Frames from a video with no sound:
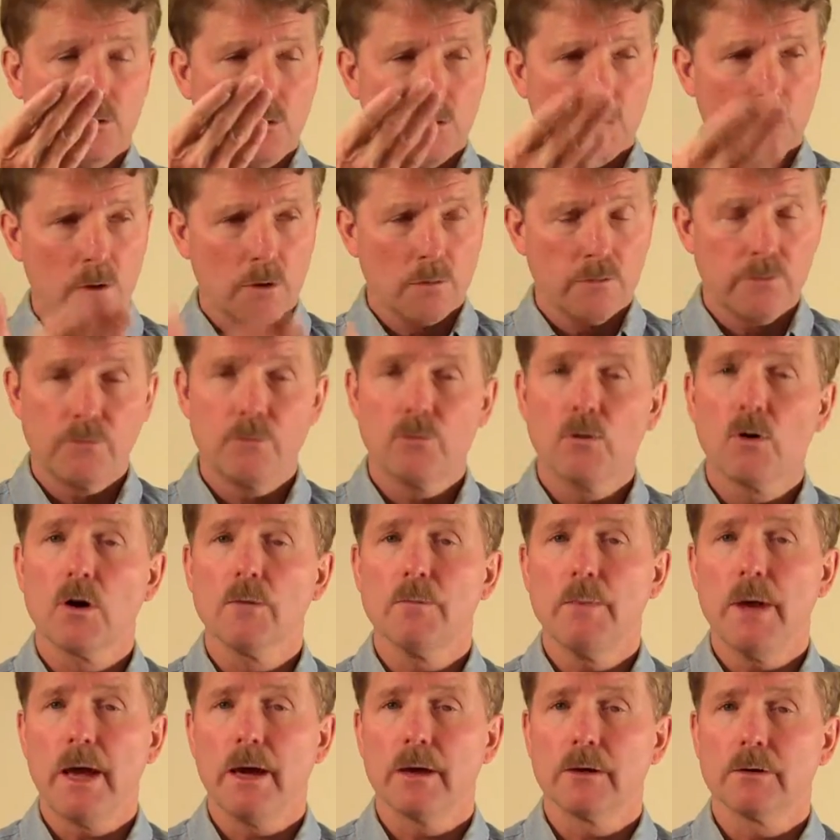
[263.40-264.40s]
your
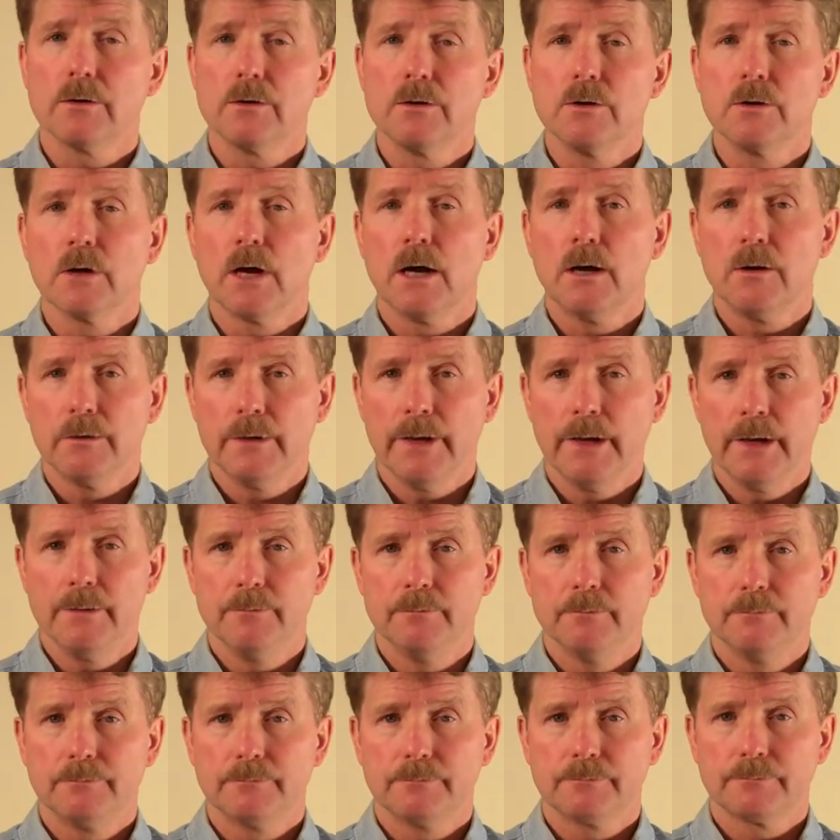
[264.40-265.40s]
format or your
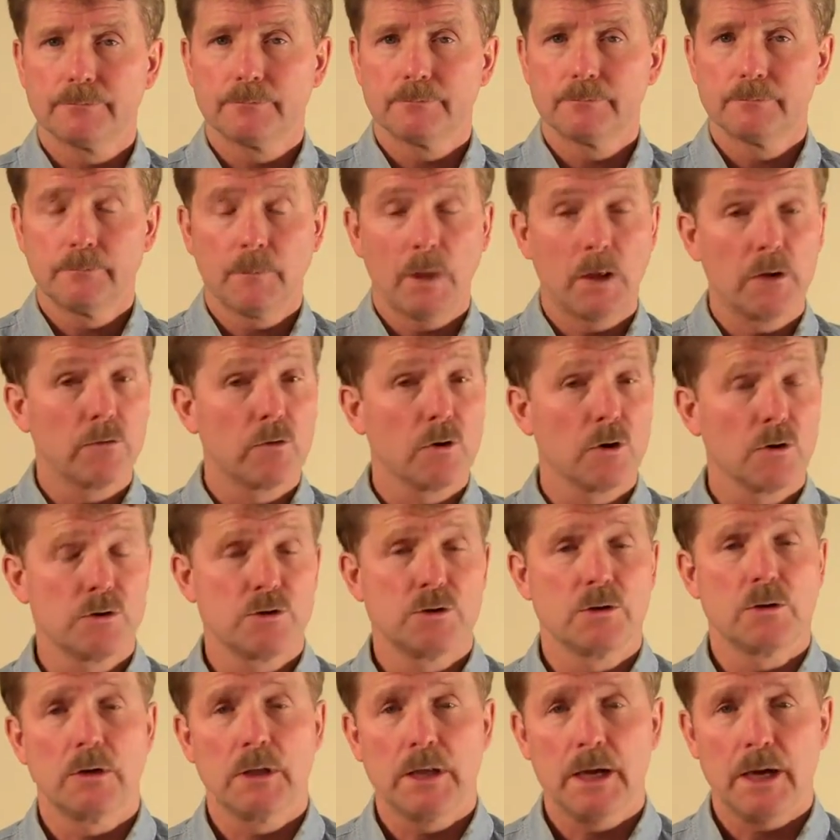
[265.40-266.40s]
outline, and of
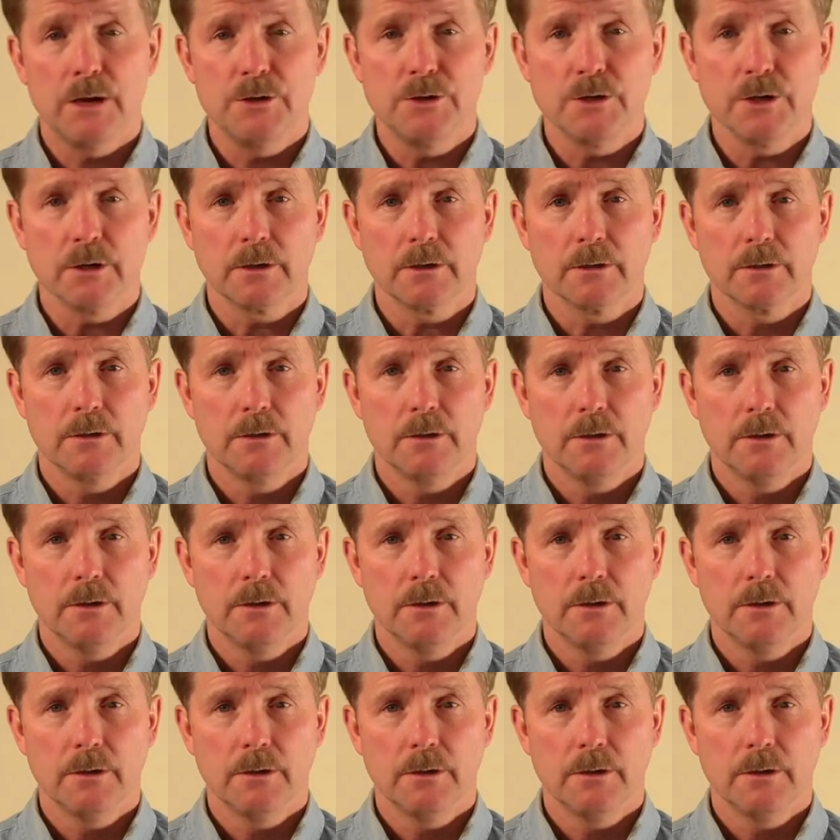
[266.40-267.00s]
course your logic.